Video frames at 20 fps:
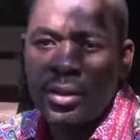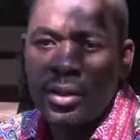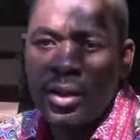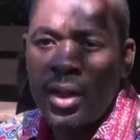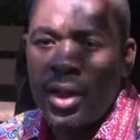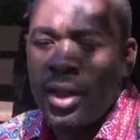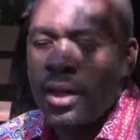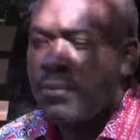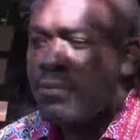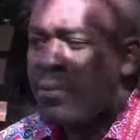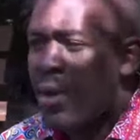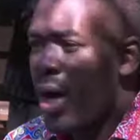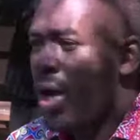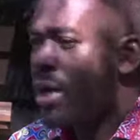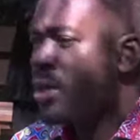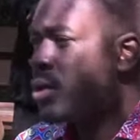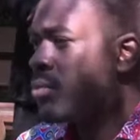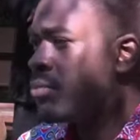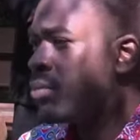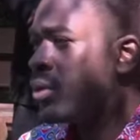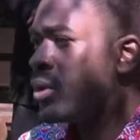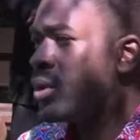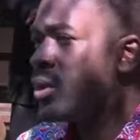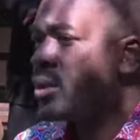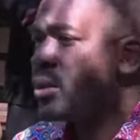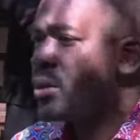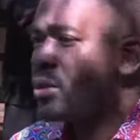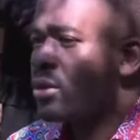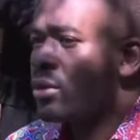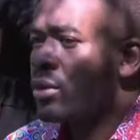uh, by the
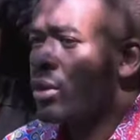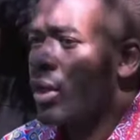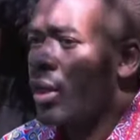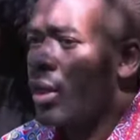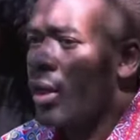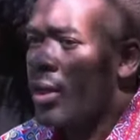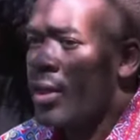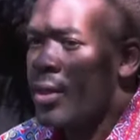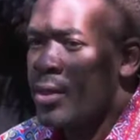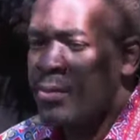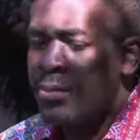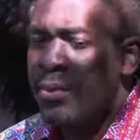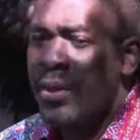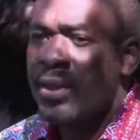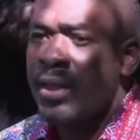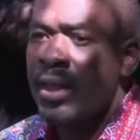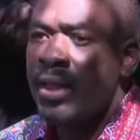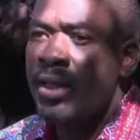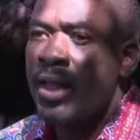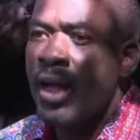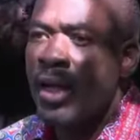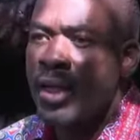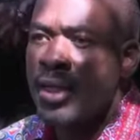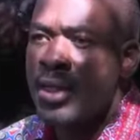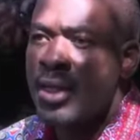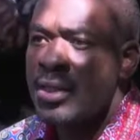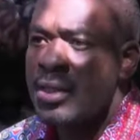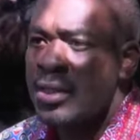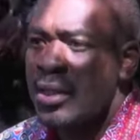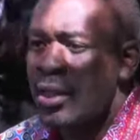police, uh, especially
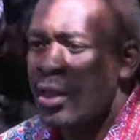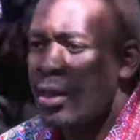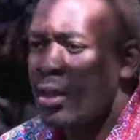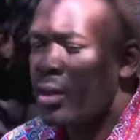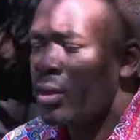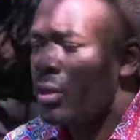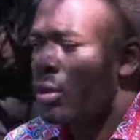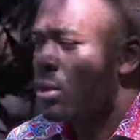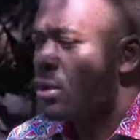against the